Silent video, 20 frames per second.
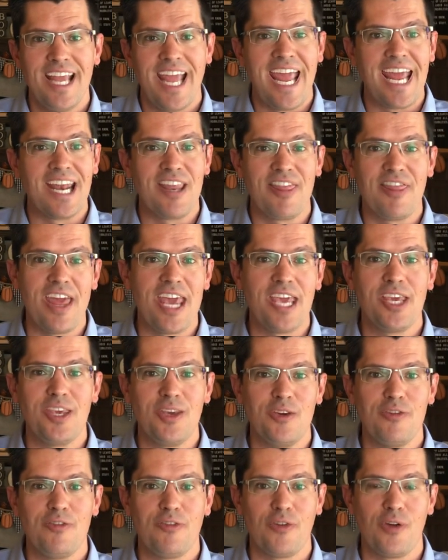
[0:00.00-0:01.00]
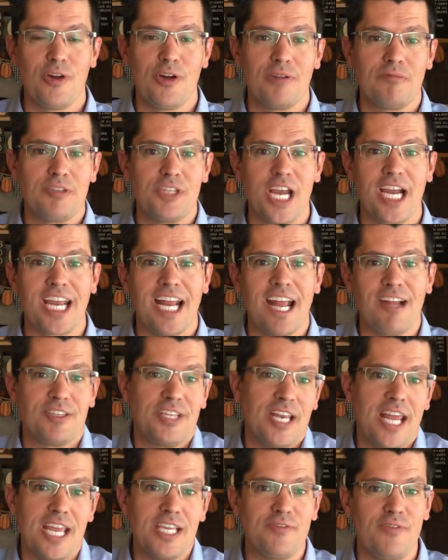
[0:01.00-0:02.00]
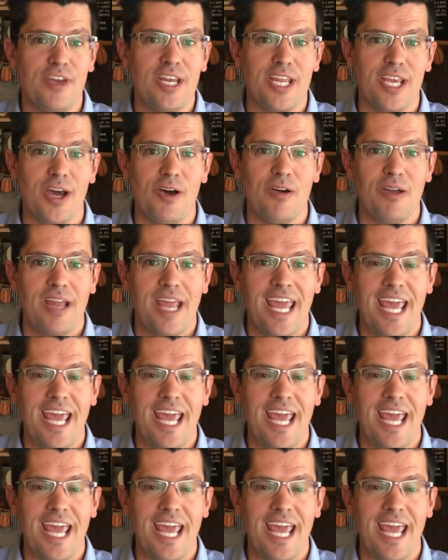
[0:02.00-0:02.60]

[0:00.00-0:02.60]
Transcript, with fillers: And thank you for checking out today's video.